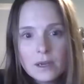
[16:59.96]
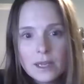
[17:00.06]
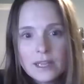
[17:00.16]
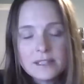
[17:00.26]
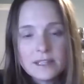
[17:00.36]

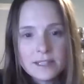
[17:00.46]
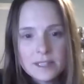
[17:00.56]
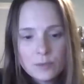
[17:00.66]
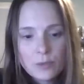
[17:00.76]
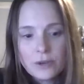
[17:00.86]
is that
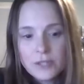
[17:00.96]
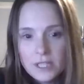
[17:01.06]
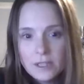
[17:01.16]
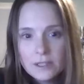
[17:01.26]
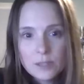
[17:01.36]
this
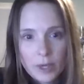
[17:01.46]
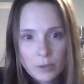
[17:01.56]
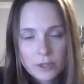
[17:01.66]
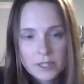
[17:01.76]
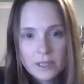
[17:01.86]
protein, the
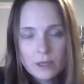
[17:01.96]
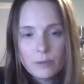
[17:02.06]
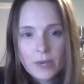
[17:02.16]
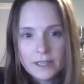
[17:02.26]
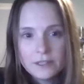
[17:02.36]
spike protein,
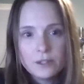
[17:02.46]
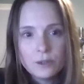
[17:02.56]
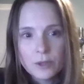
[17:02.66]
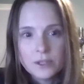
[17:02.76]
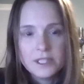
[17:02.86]
can bind
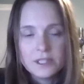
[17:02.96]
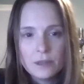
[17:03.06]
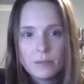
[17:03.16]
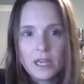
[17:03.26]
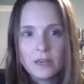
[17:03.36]
to proteins in
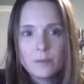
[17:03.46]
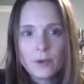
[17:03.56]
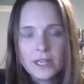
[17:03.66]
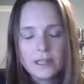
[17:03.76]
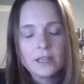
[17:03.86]
the
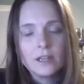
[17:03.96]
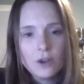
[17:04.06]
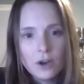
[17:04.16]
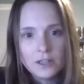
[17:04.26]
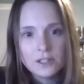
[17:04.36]
brain that can
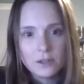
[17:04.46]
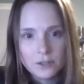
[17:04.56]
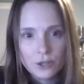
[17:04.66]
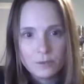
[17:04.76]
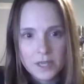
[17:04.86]
cause
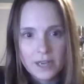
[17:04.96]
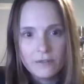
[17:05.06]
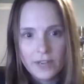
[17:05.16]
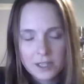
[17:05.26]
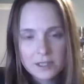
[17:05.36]
long-term side
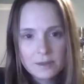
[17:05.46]
effects,